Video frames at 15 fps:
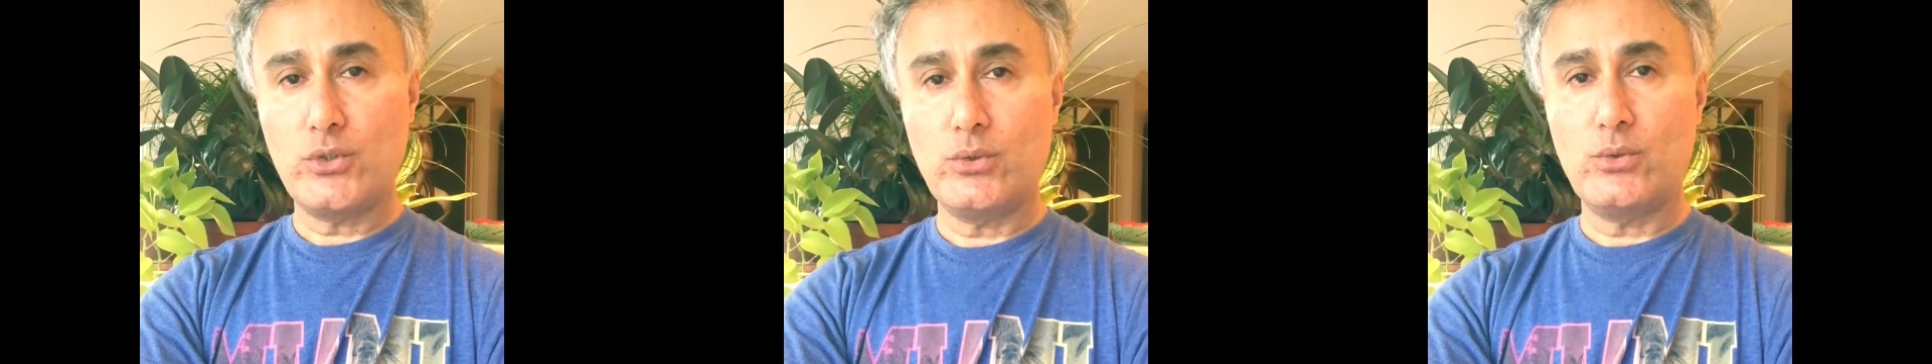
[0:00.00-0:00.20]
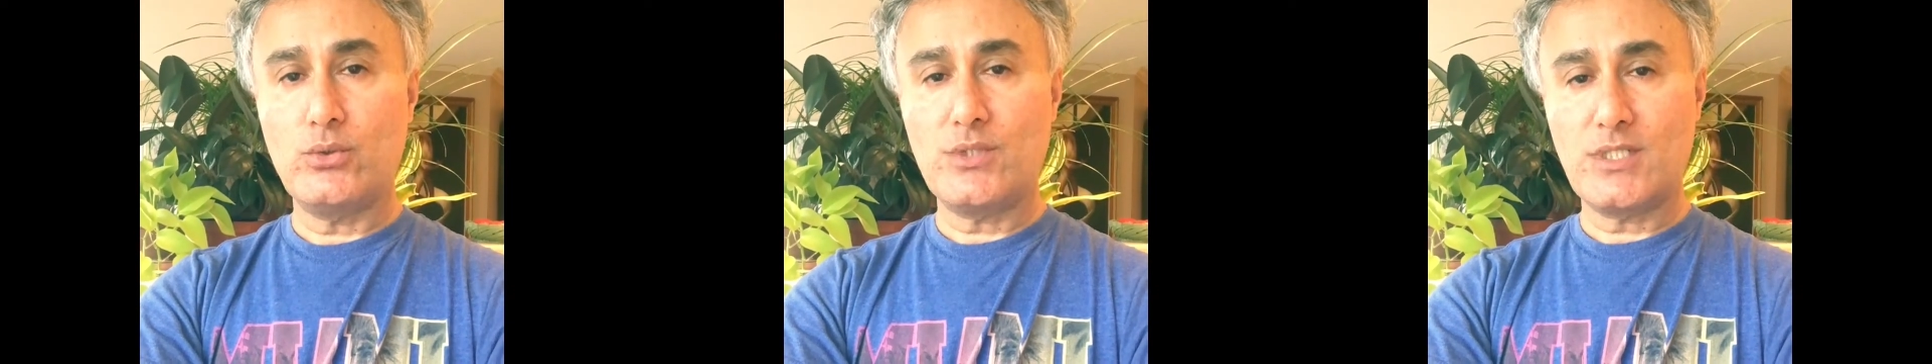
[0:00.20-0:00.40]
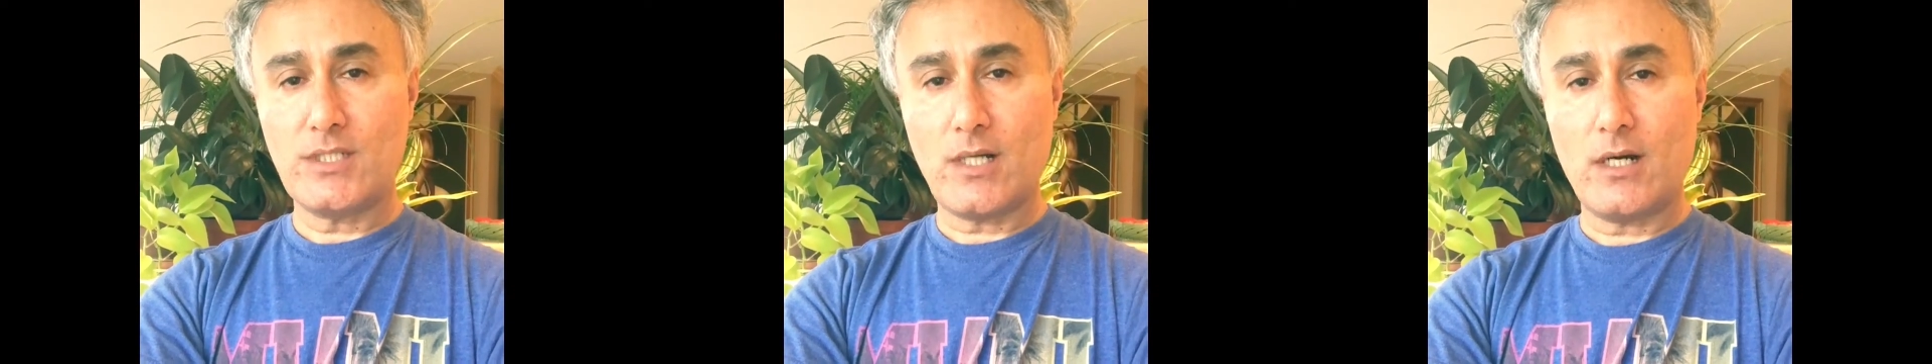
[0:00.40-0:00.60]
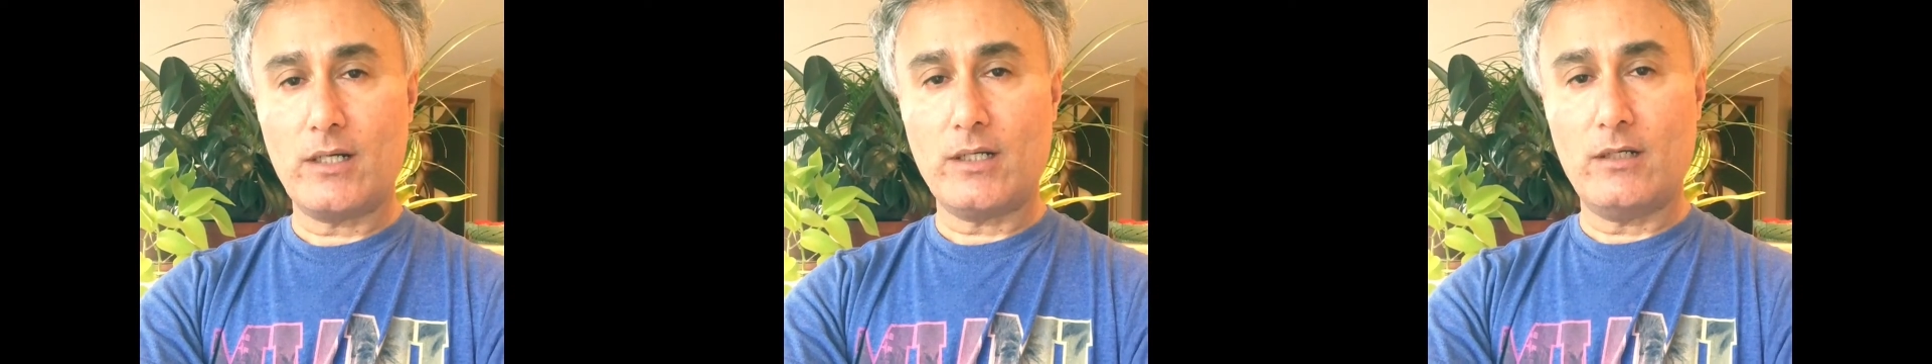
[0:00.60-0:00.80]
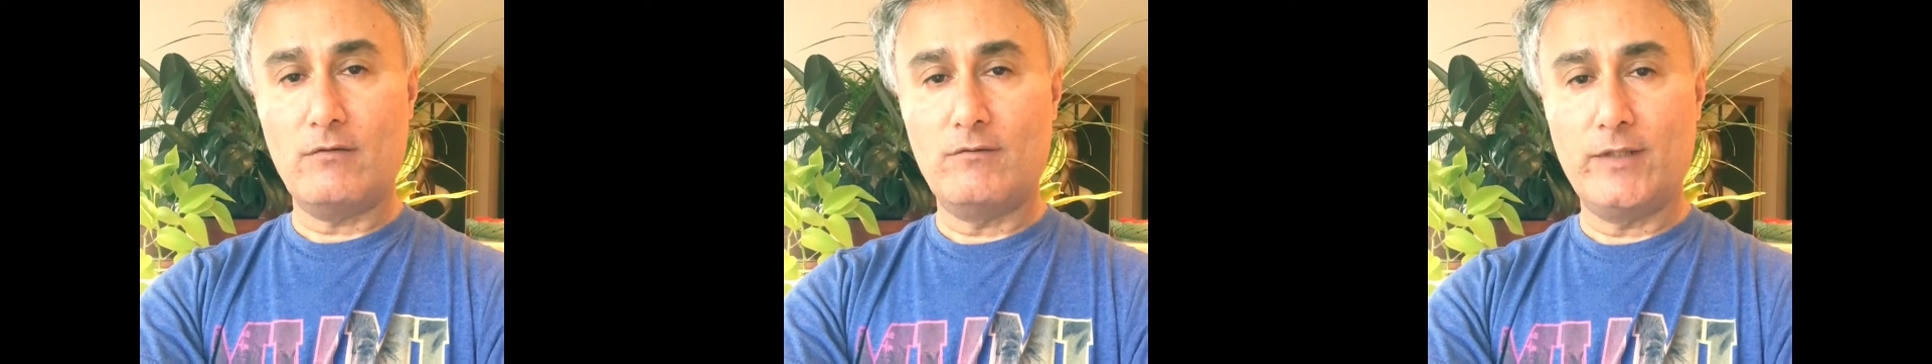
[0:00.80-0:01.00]
to
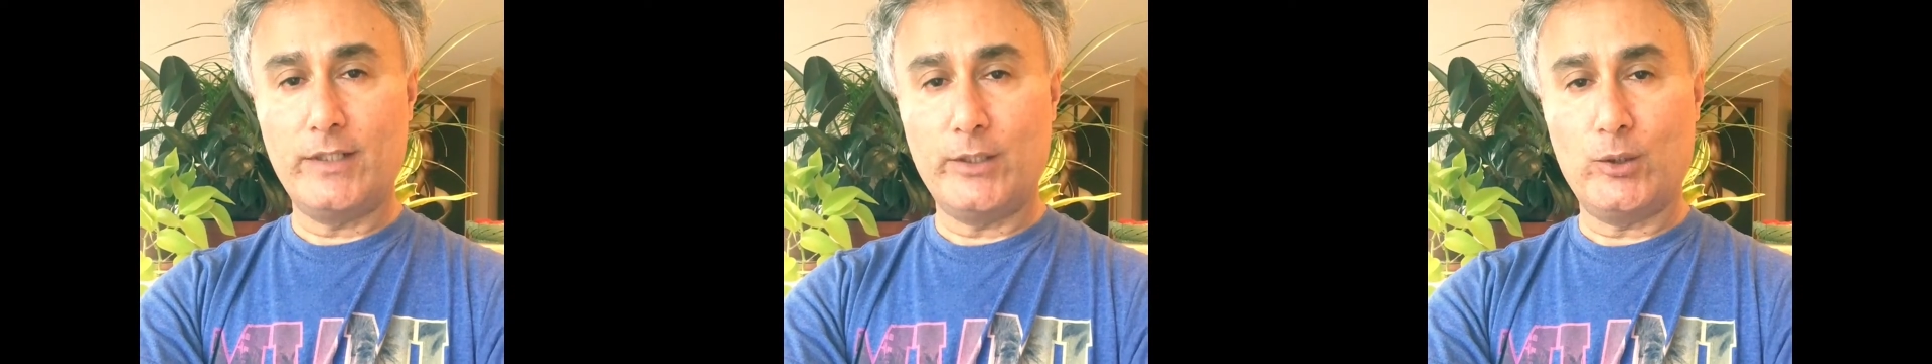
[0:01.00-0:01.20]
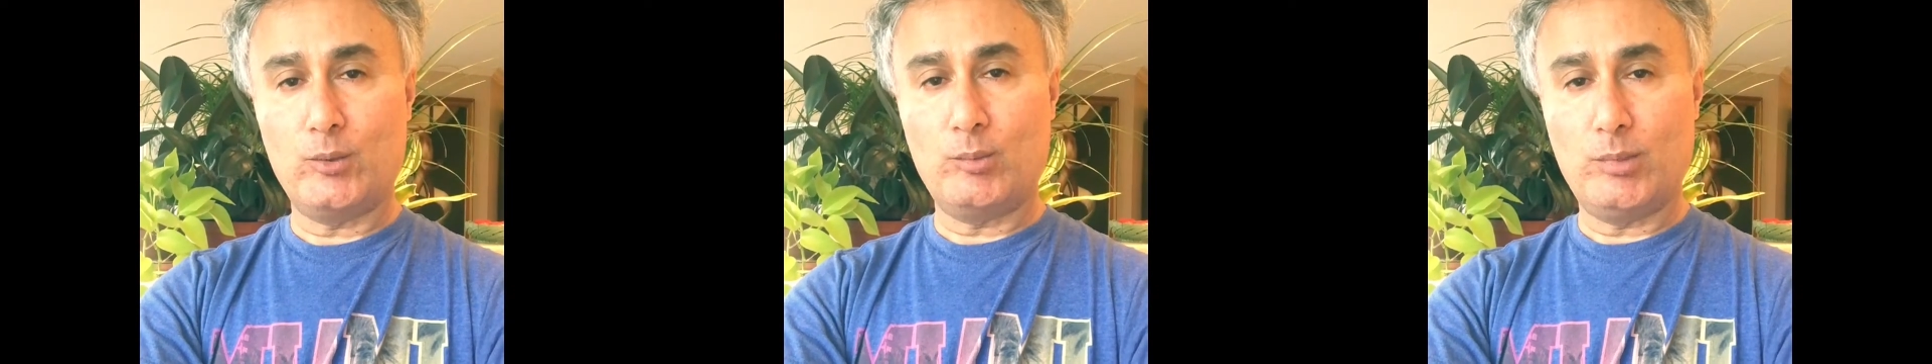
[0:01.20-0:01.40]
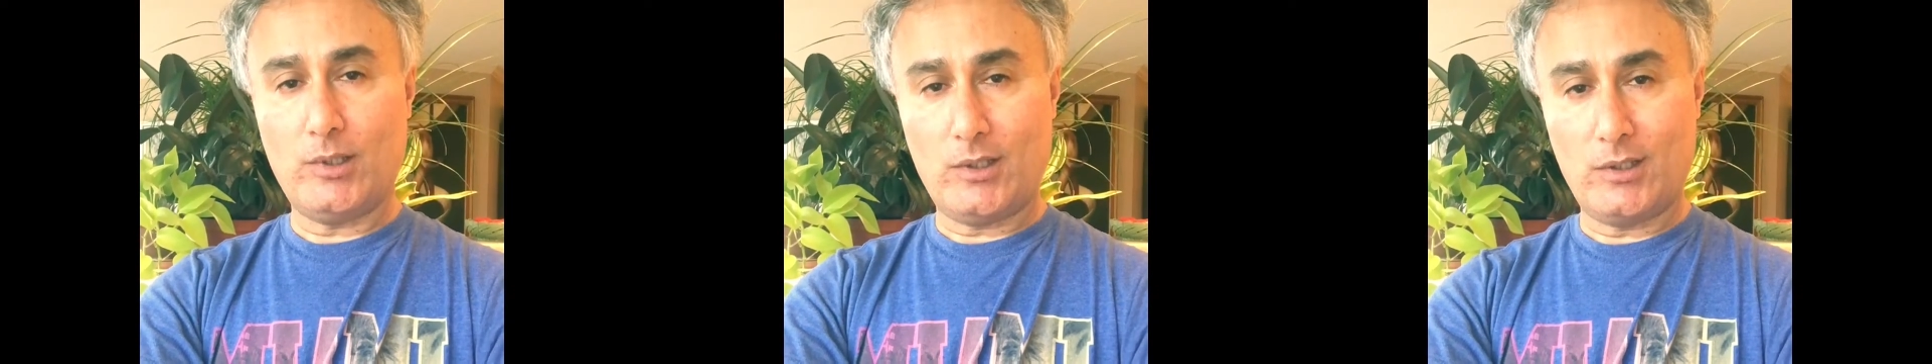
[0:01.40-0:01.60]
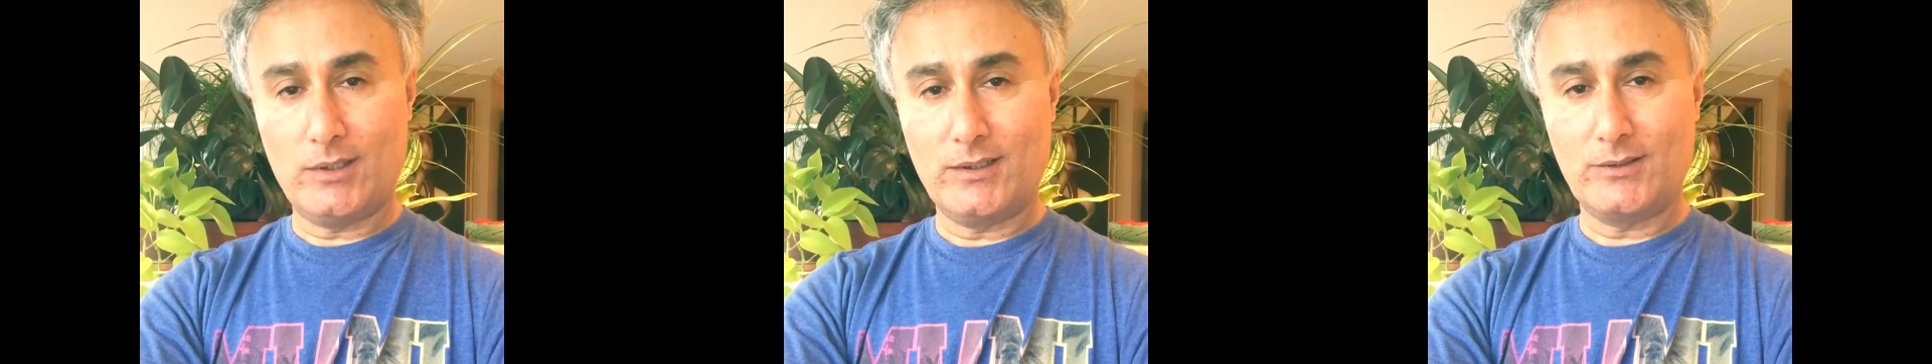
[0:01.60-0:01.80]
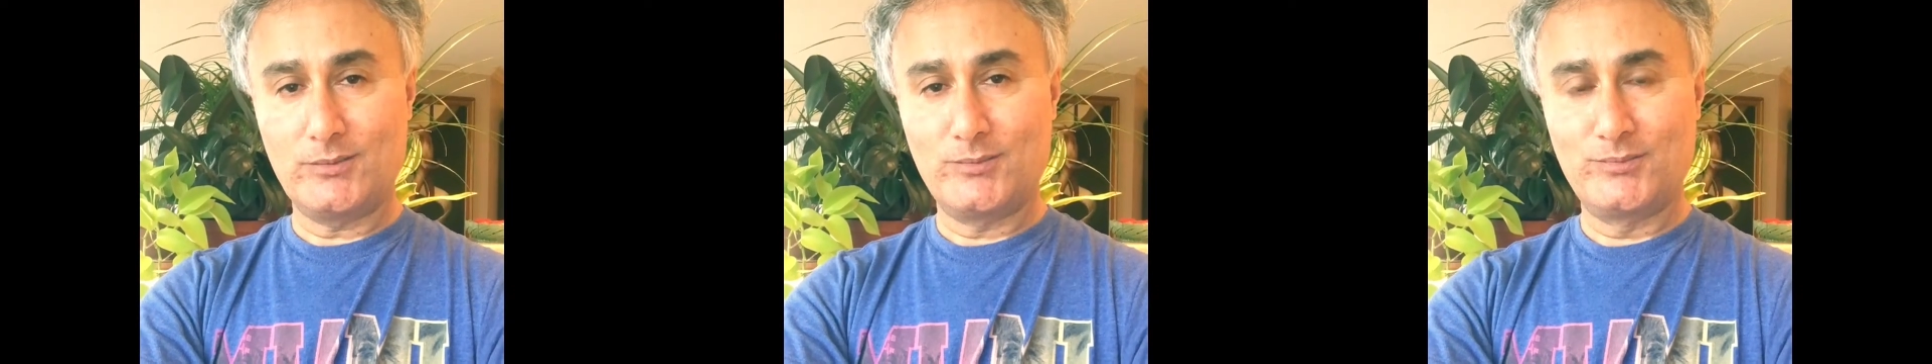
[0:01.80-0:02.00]
start a video blog?